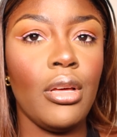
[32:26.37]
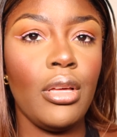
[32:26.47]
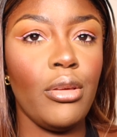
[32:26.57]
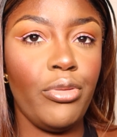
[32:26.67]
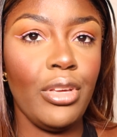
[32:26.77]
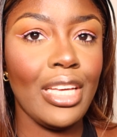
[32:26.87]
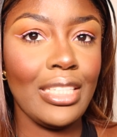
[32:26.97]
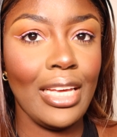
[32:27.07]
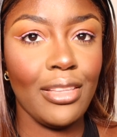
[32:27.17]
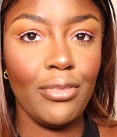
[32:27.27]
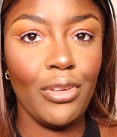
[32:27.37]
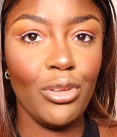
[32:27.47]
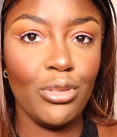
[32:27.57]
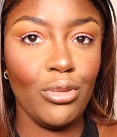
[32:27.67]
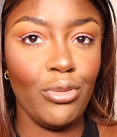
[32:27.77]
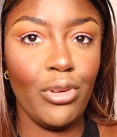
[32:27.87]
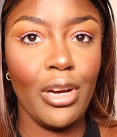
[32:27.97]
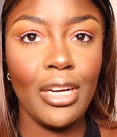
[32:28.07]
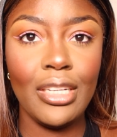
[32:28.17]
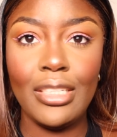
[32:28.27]
If you guys like the video so
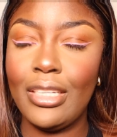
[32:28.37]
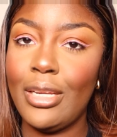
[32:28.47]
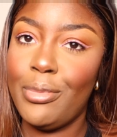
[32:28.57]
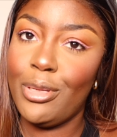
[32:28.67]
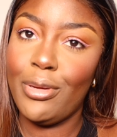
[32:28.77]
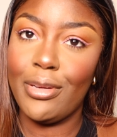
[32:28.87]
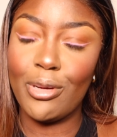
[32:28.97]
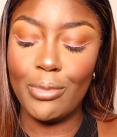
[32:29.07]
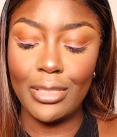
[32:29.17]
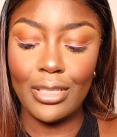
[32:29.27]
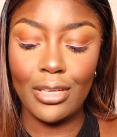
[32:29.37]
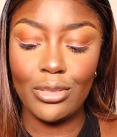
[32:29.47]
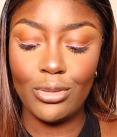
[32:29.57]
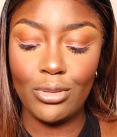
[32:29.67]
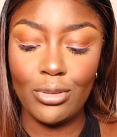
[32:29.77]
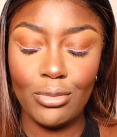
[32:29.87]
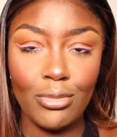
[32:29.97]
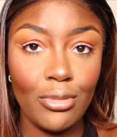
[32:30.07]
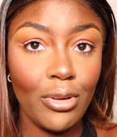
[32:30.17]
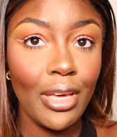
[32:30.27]
far, let me know in the comment sections too.
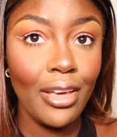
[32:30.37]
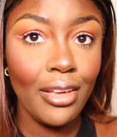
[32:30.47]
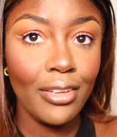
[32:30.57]
Okay?